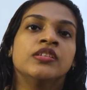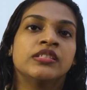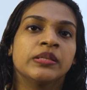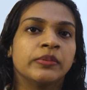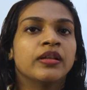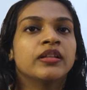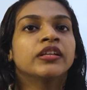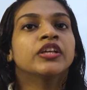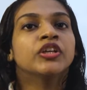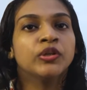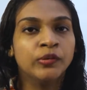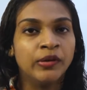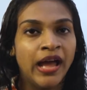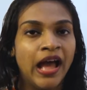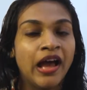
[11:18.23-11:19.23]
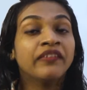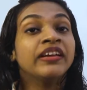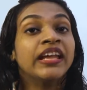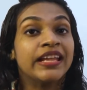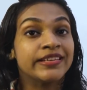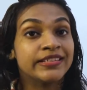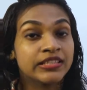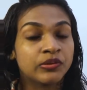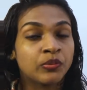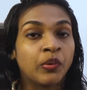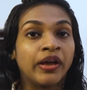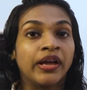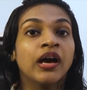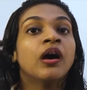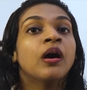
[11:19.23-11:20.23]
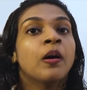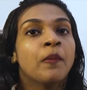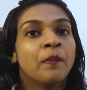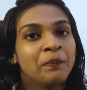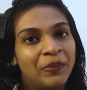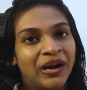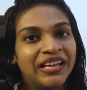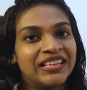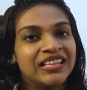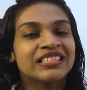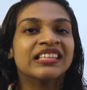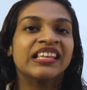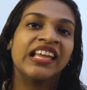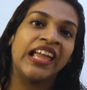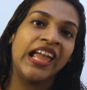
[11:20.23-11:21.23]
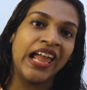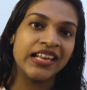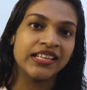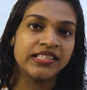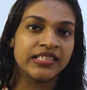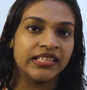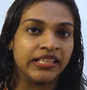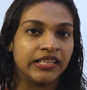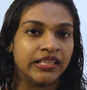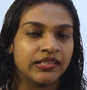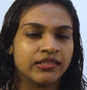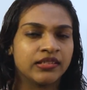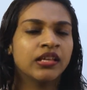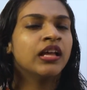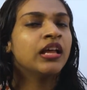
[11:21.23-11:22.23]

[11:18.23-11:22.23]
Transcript: Similarly, you have n square minus n series.